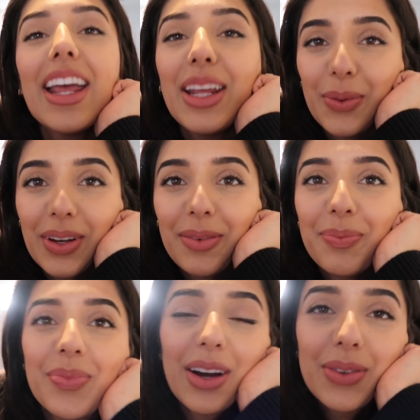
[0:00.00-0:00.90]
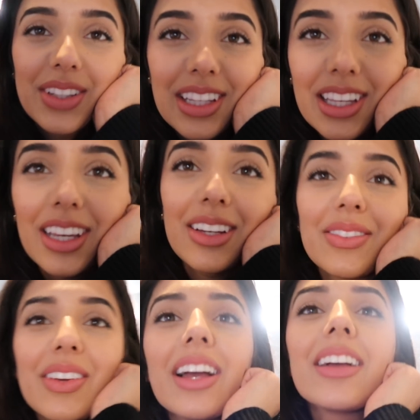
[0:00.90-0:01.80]
Anyway, I was thinking
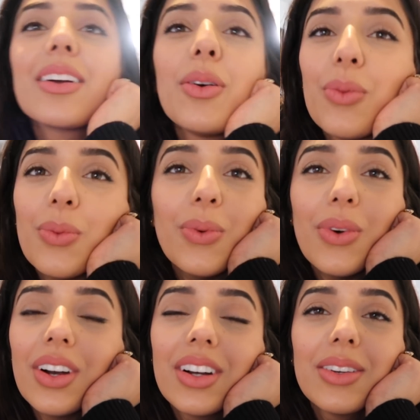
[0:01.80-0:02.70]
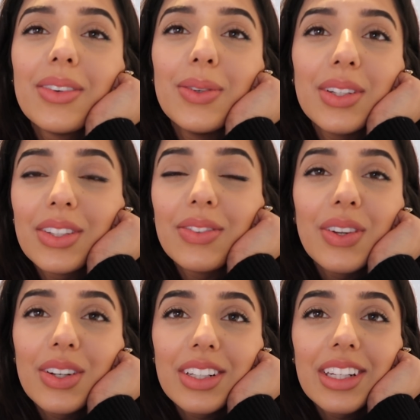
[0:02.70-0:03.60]
of like what what to
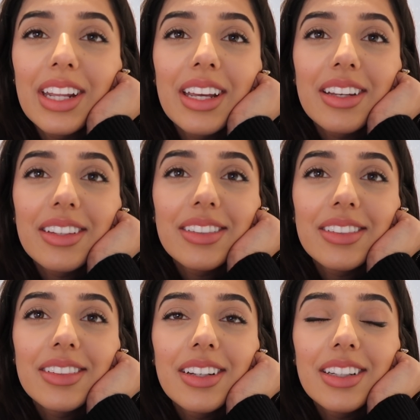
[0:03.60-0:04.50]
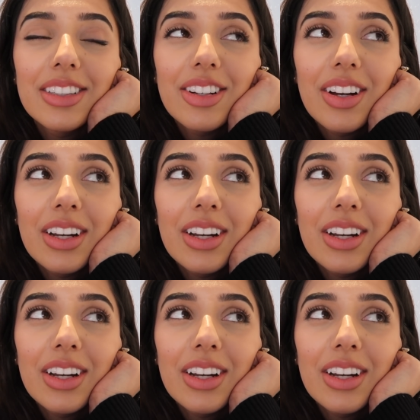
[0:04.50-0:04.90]
vlog today because I don't